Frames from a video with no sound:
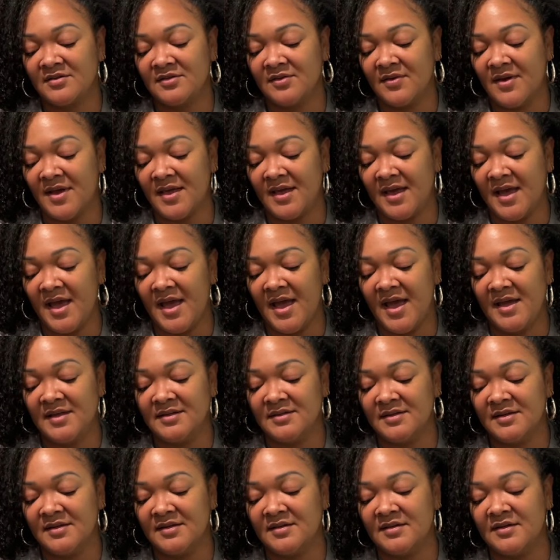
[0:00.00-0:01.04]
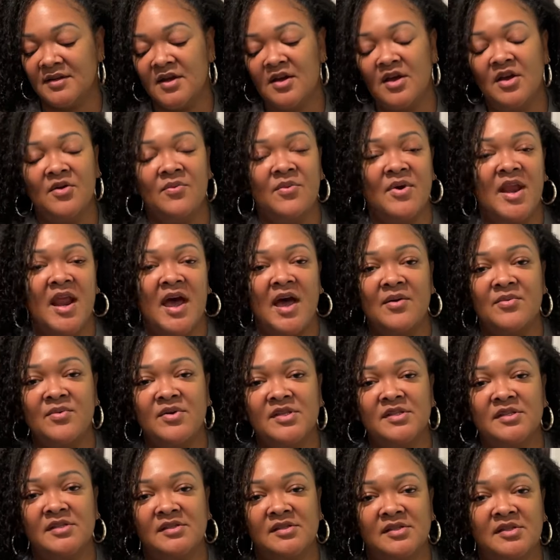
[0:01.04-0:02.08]
So I had to, when I
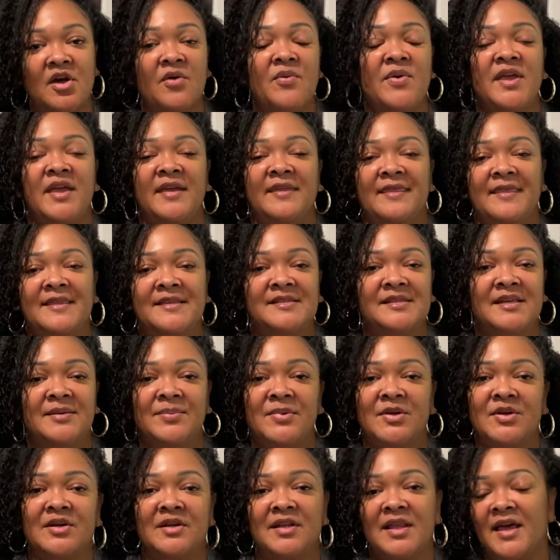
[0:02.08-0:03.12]
was sewing in the zipper,